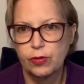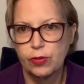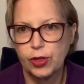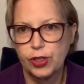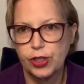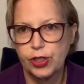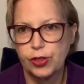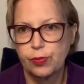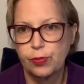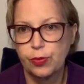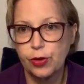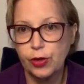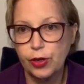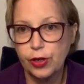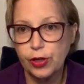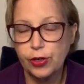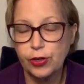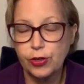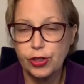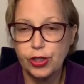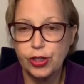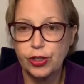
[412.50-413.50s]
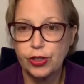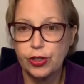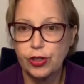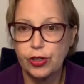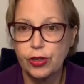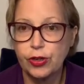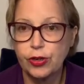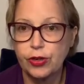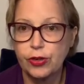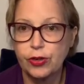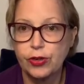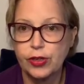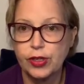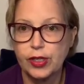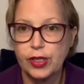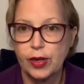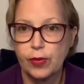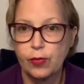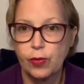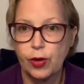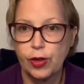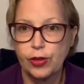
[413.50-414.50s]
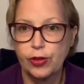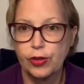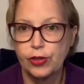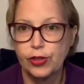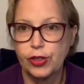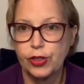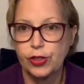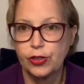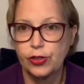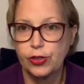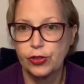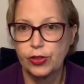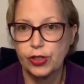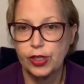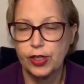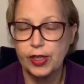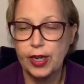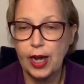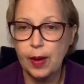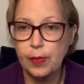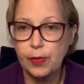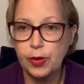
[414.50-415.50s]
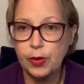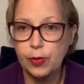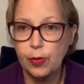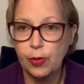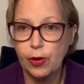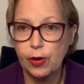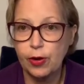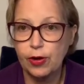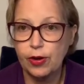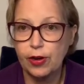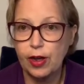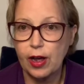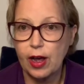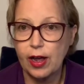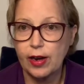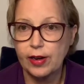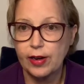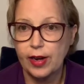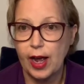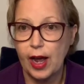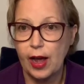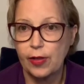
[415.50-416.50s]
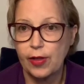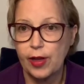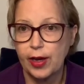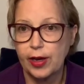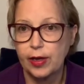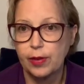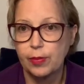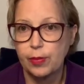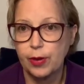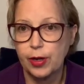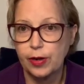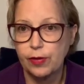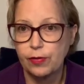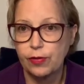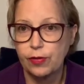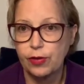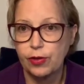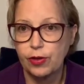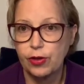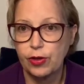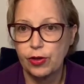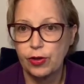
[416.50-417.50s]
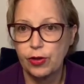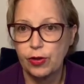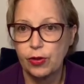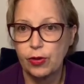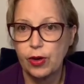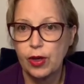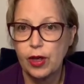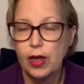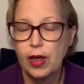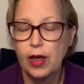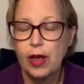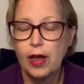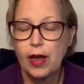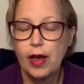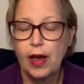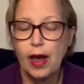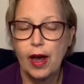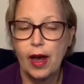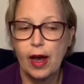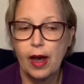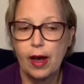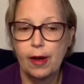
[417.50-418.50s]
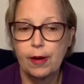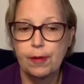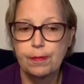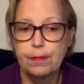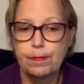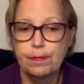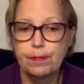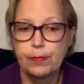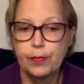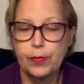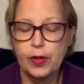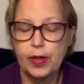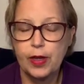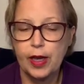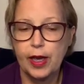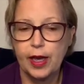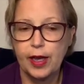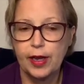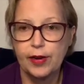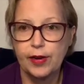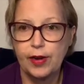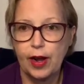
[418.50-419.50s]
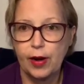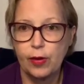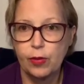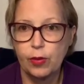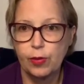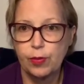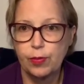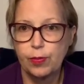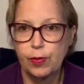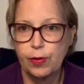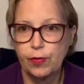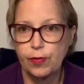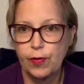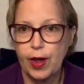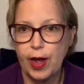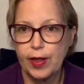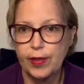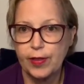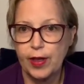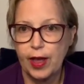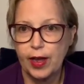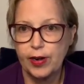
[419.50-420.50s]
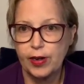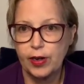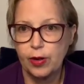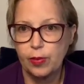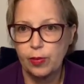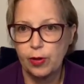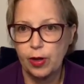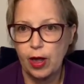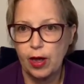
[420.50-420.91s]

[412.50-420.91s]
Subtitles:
book you should use and whether you should use AdaptiBar or not and how that can benefit you. And I will provide that in a blog